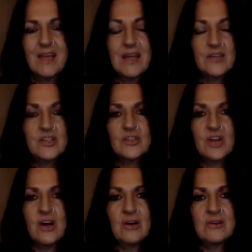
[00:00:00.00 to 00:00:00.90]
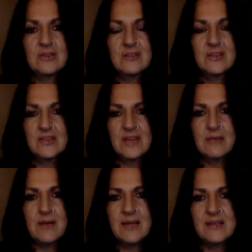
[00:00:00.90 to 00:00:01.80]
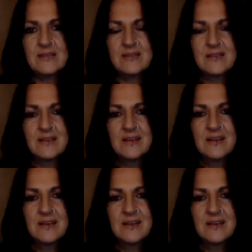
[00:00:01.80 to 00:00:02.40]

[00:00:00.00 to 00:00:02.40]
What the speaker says: It just can't, because here it is.